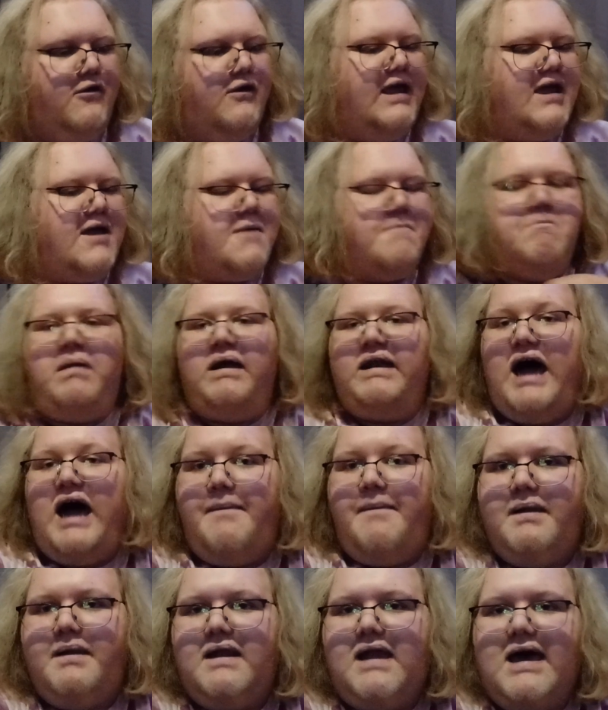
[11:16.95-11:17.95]
like,
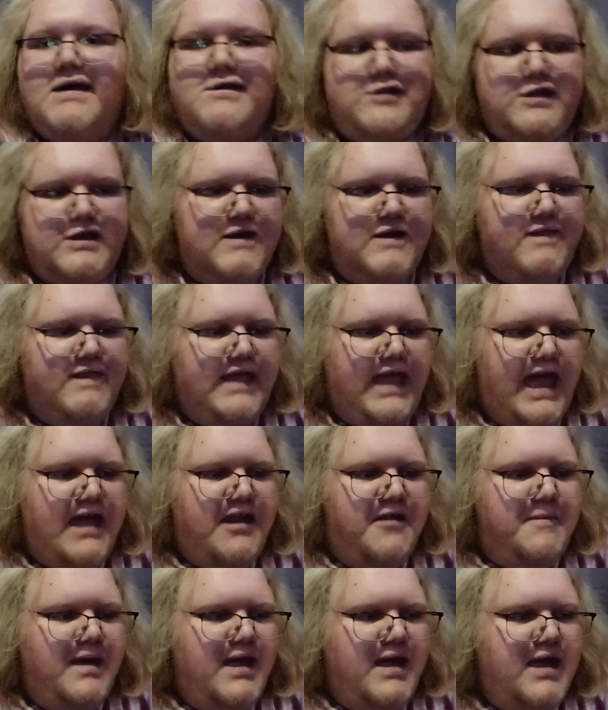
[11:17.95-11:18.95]
monopolizing the
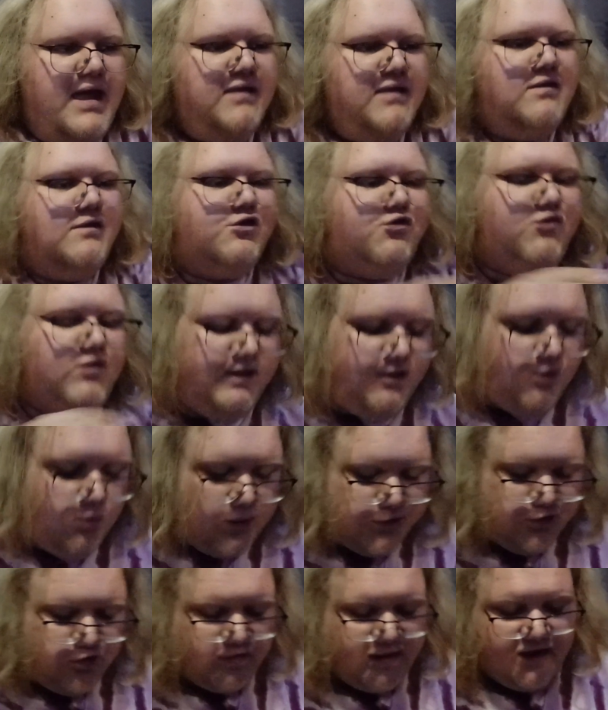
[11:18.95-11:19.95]
anime industry, the
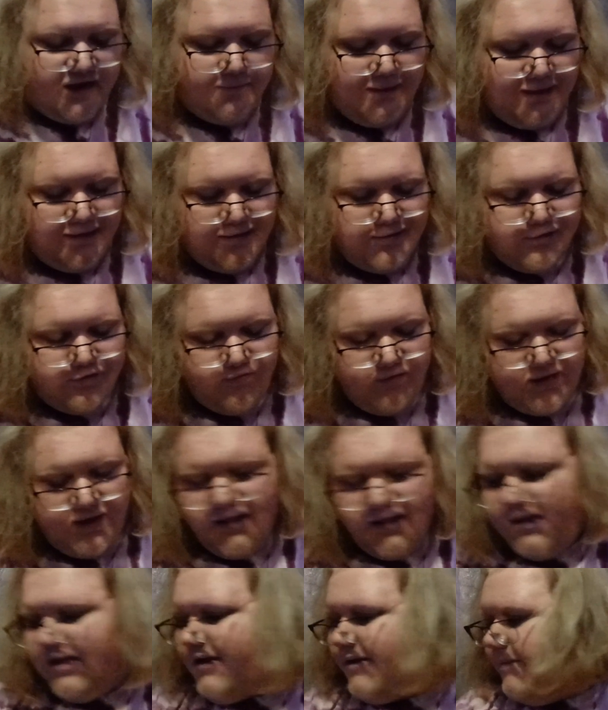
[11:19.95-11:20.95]
Western anime industry,
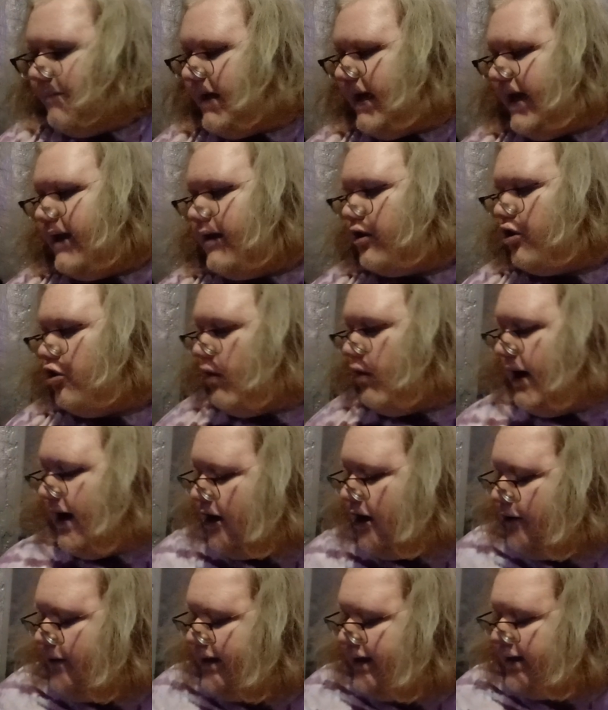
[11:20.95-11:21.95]
by
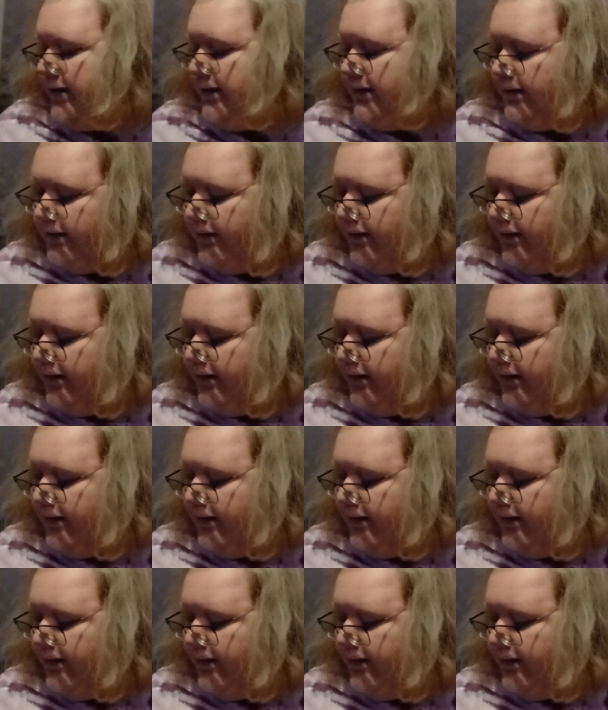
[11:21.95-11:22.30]
acquiring,